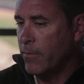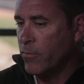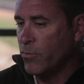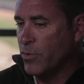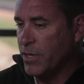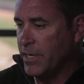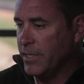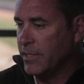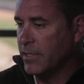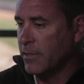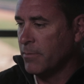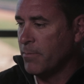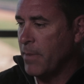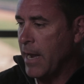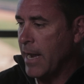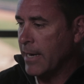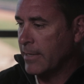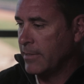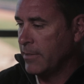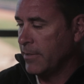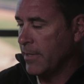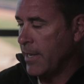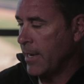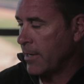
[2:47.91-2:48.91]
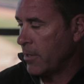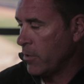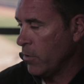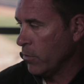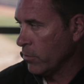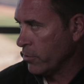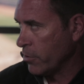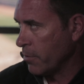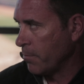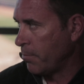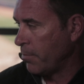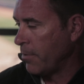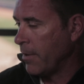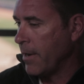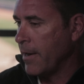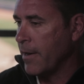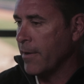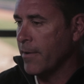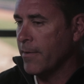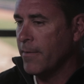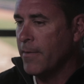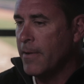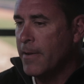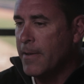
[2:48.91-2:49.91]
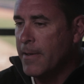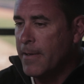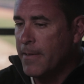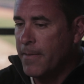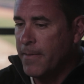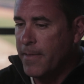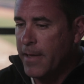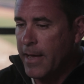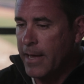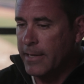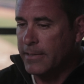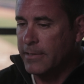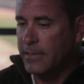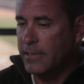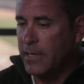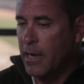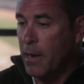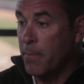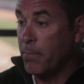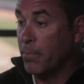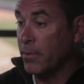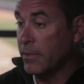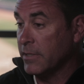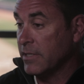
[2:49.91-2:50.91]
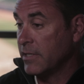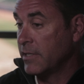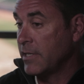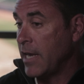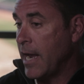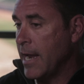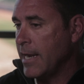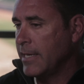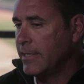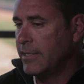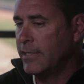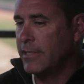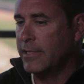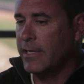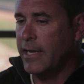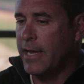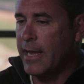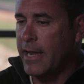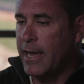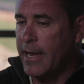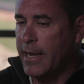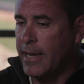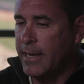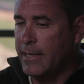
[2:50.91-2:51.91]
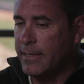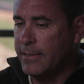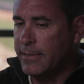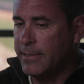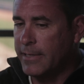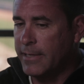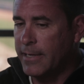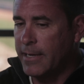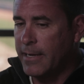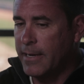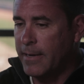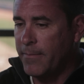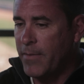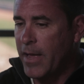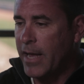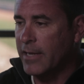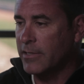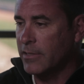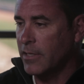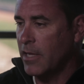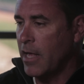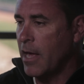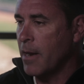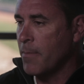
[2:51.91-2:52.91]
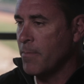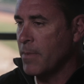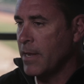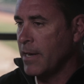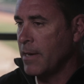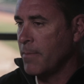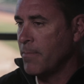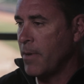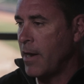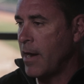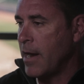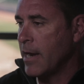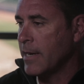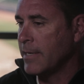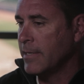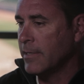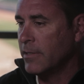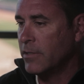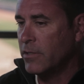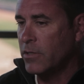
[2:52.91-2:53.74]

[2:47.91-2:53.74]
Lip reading: reason back to that coach or player that's precise and has a lot of meaning behind it.